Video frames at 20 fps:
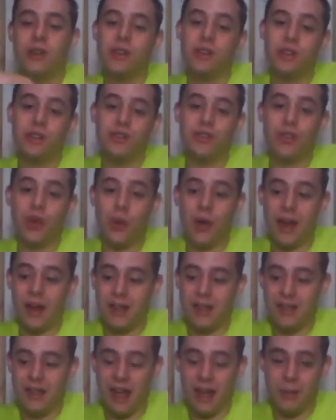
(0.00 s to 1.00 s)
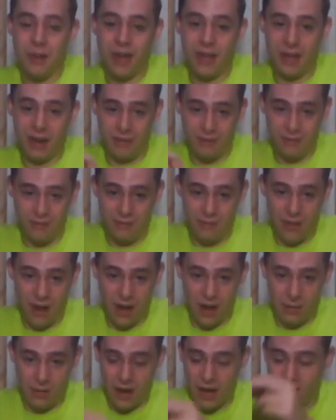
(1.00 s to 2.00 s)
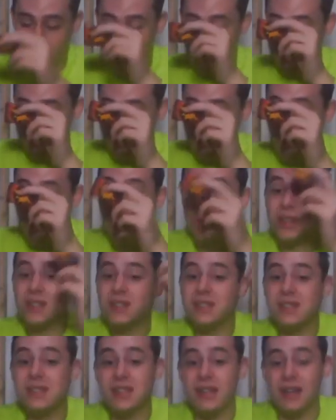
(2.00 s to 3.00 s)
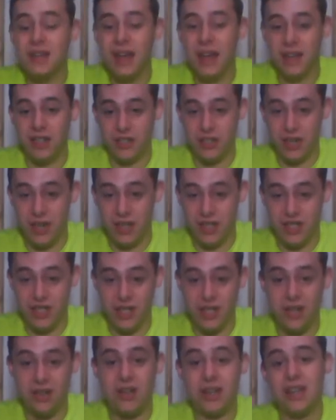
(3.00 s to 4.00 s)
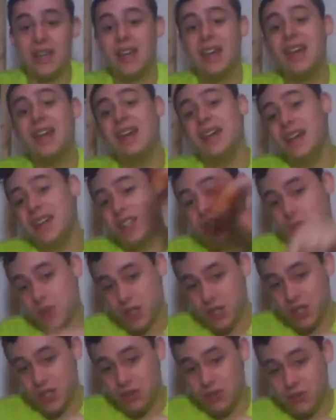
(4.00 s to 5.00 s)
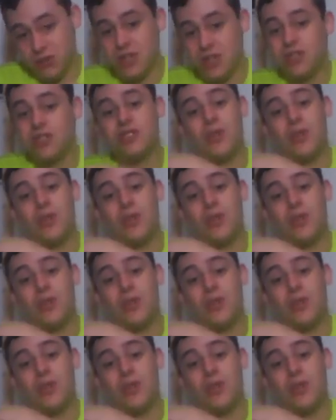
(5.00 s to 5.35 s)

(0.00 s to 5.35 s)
So anytime I get on the tokens engineering, it's reduced.